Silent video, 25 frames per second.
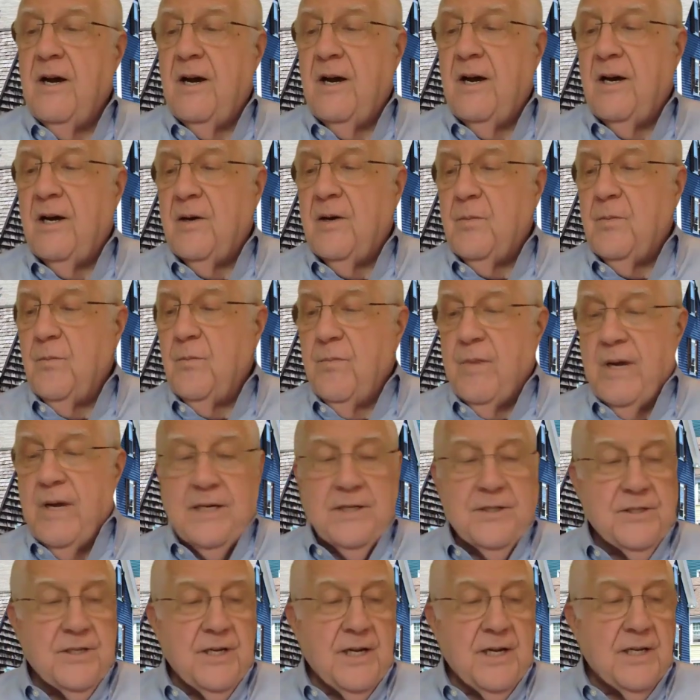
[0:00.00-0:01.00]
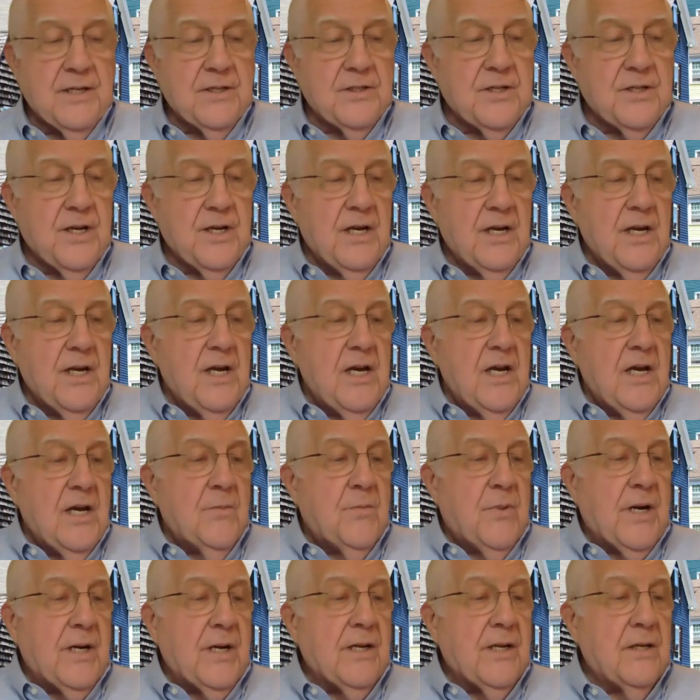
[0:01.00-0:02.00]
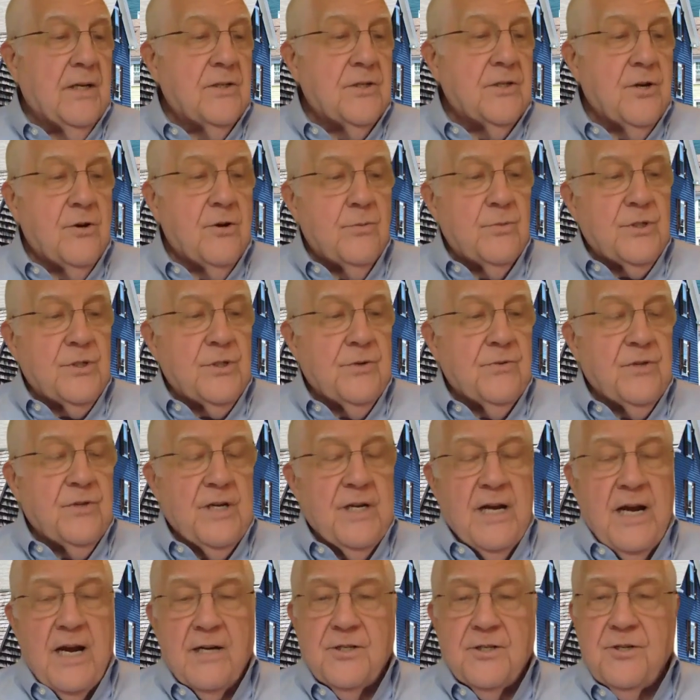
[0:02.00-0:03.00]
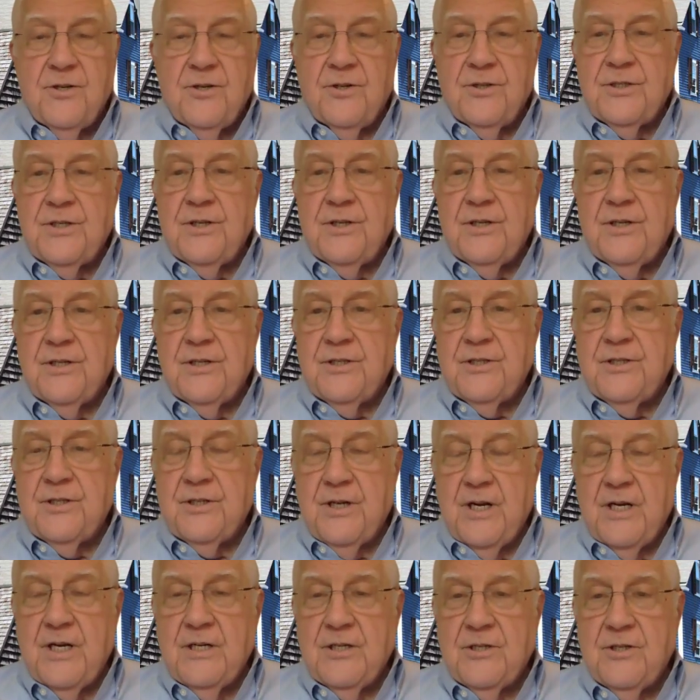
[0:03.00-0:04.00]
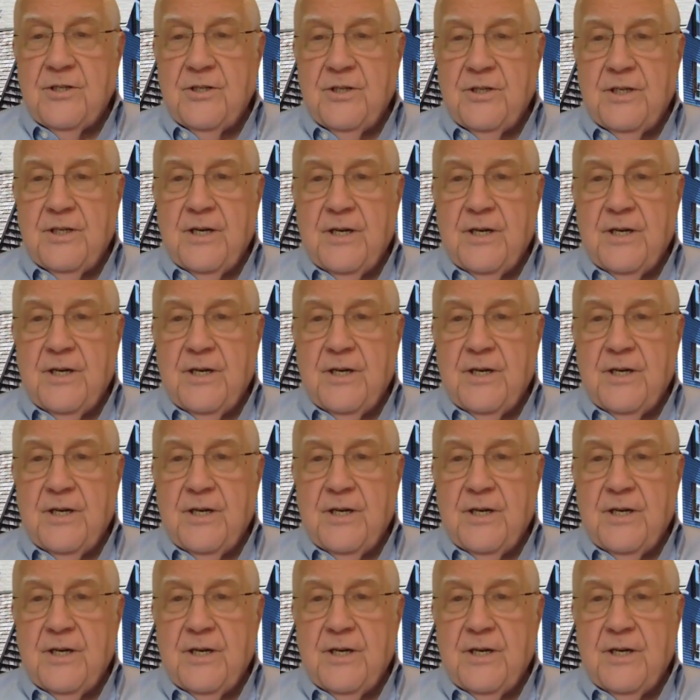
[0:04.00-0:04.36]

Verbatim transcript: uh, makes sense. But in terms of the actual solicitation